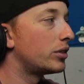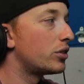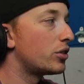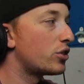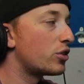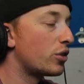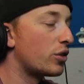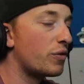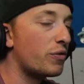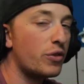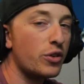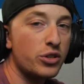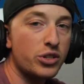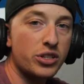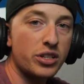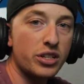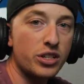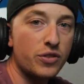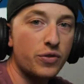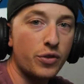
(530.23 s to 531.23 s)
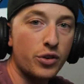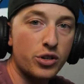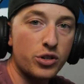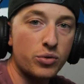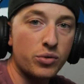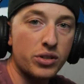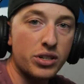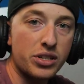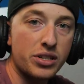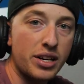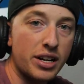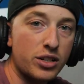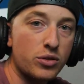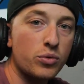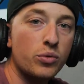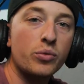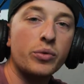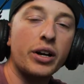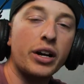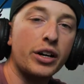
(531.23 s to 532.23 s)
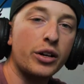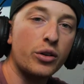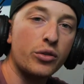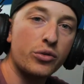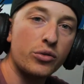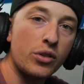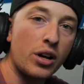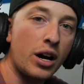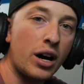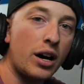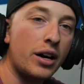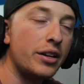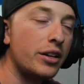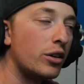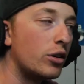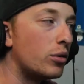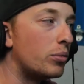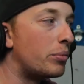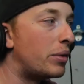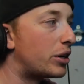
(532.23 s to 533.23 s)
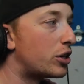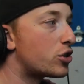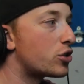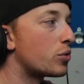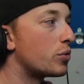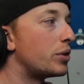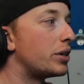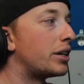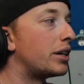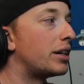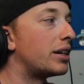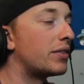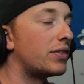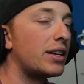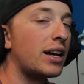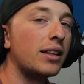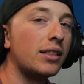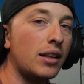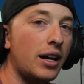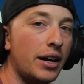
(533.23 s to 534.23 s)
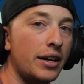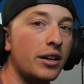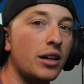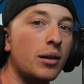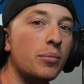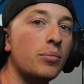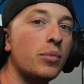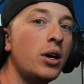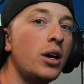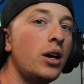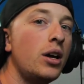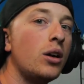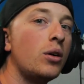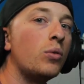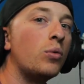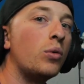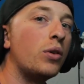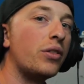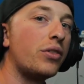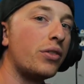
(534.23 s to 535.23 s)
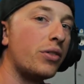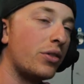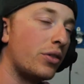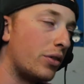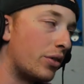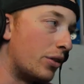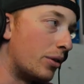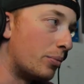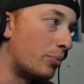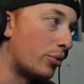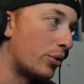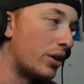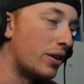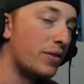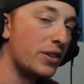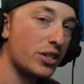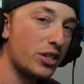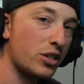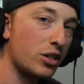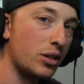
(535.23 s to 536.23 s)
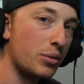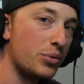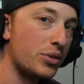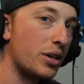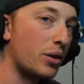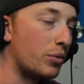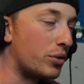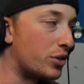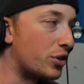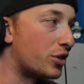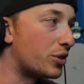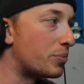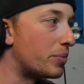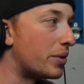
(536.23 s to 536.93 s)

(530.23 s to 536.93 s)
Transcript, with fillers: So the first things first with this next one, we gotta go through the audio, make sure we can get that lined up with the previous clips that we just